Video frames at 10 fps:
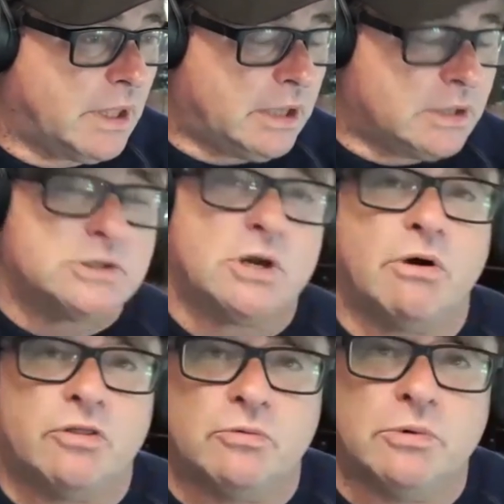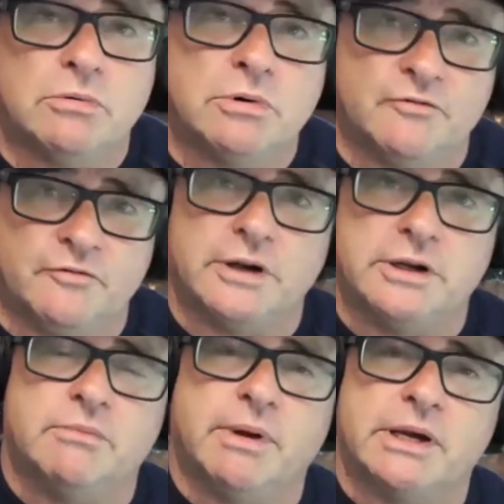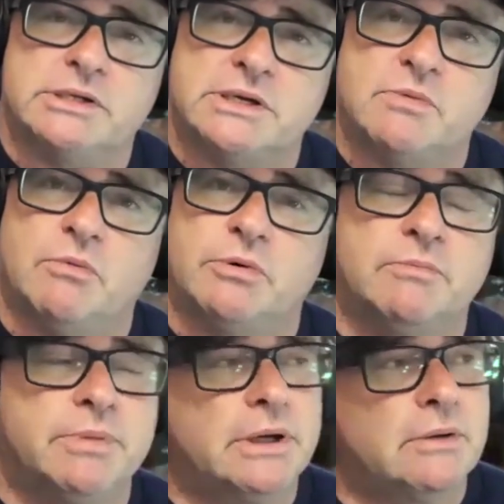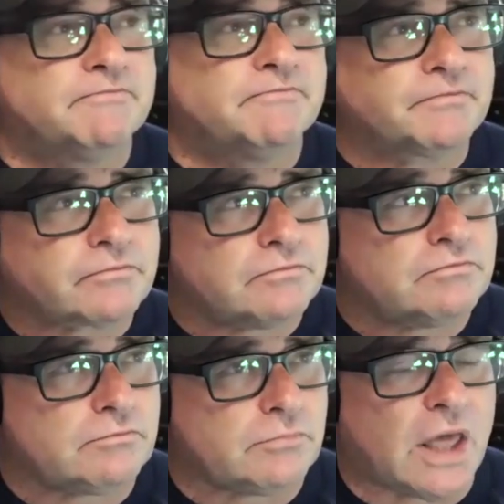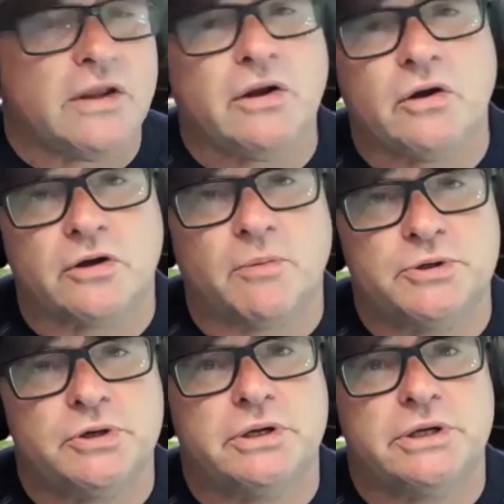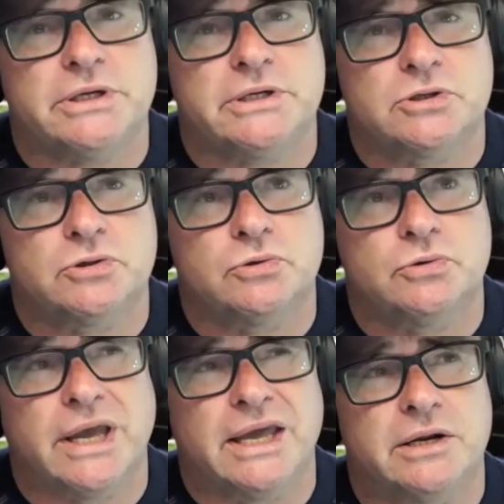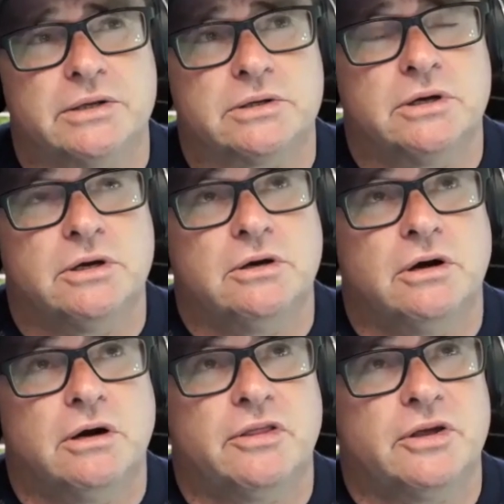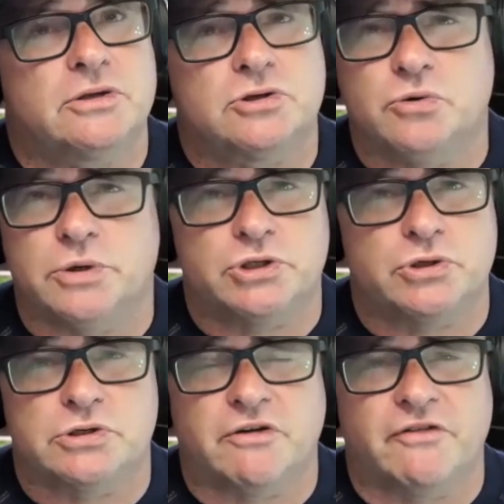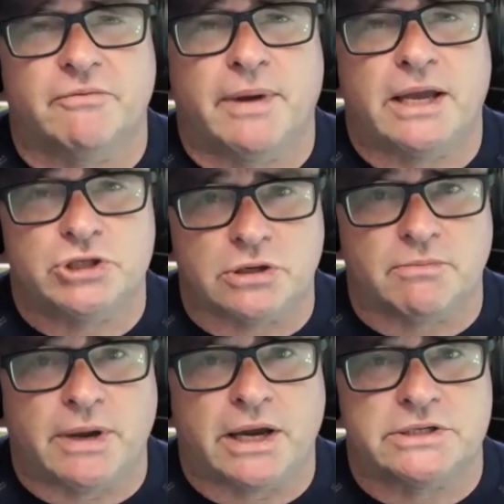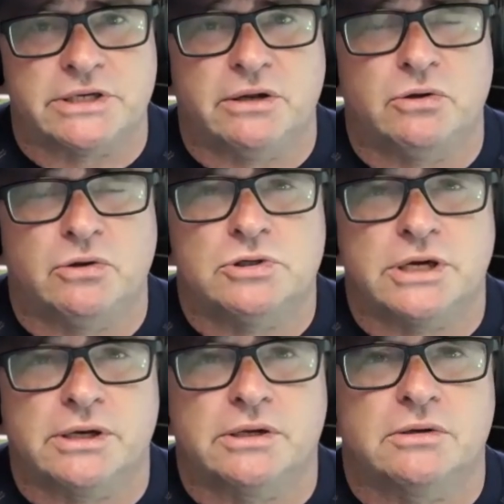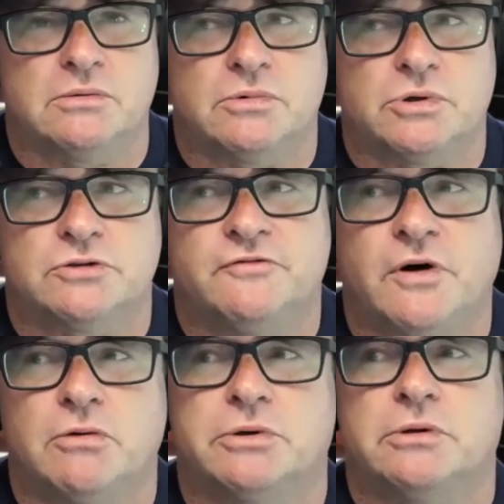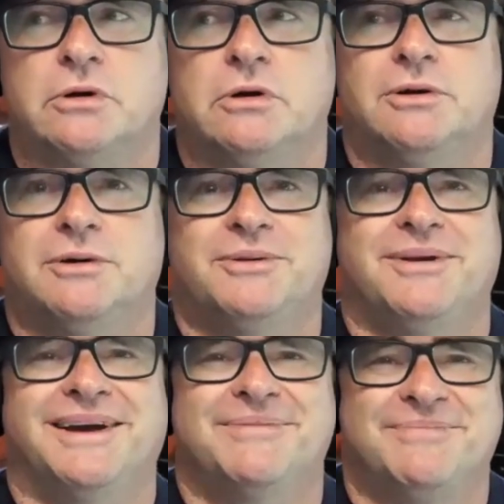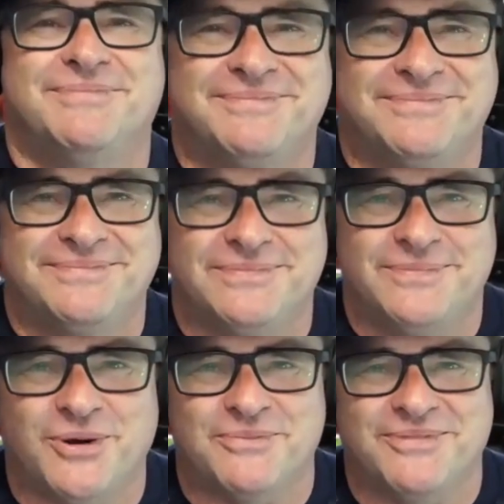so I thought, well, if I did a magazine, what would it be? And then I got the opportunity to edit, I think, 2 issues of a Magic magazine in New Zealand, which folded, not